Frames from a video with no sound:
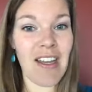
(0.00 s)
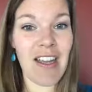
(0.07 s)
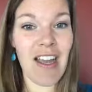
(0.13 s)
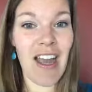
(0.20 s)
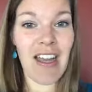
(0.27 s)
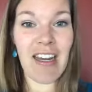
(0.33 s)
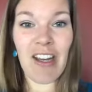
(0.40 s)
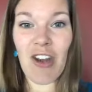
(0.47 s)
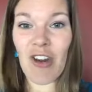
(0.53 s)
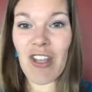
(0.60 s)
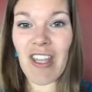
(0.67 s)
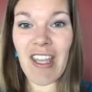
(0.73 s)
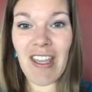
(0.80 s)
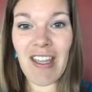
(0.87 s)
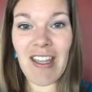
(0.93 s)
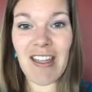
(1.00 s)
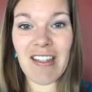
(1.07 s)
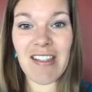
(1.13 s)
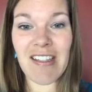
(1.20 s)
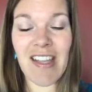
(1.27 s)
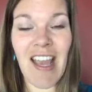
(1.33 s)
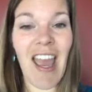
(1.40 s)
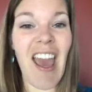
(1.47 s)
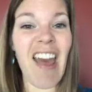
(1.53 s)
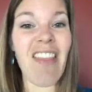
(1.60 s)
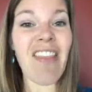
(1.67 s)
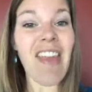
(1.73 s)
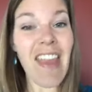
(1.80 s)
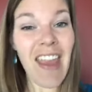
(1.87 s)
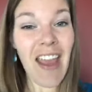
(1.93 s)
guiding our kids,
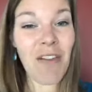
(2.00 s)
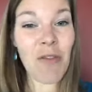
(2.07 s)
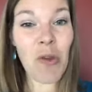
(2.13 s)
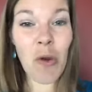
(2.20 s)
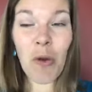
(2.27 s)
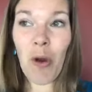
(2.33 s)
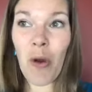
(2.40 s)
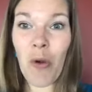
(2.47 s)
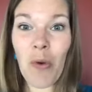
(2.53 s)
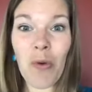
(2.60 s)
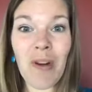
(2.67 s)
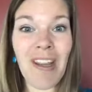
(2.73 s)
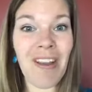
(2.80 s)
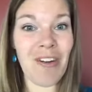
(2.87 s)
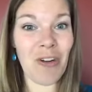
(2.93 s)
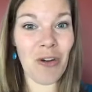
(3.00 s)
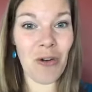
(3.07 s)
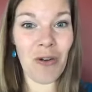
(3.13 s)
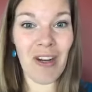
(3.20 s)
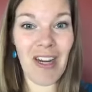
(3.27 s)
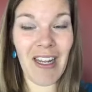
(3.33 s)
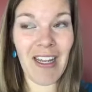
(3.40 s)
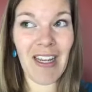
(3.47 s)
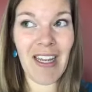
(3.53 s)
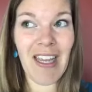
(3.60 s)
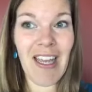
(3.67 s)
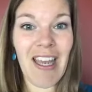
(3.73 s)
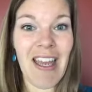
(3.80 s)
and they have their own inner critic